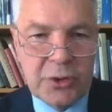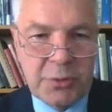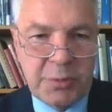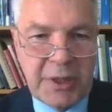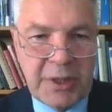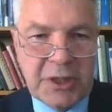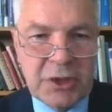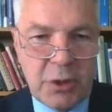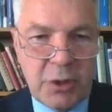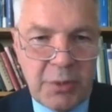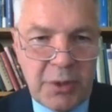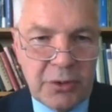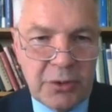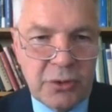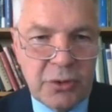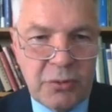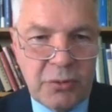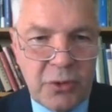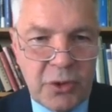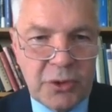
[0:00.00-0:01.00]
speaks
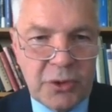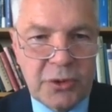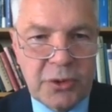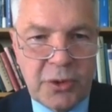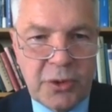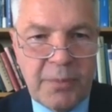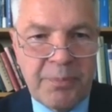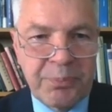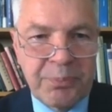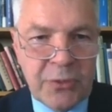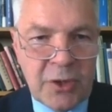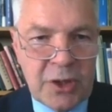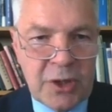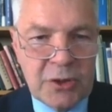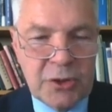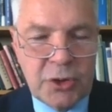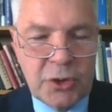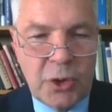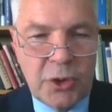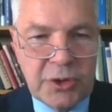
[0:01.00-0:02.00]
about the water
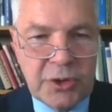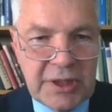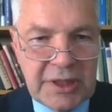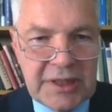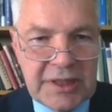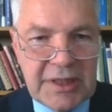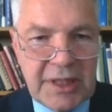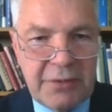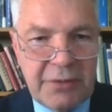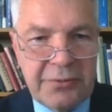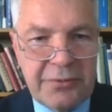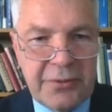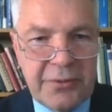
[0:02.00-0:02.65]
shortage.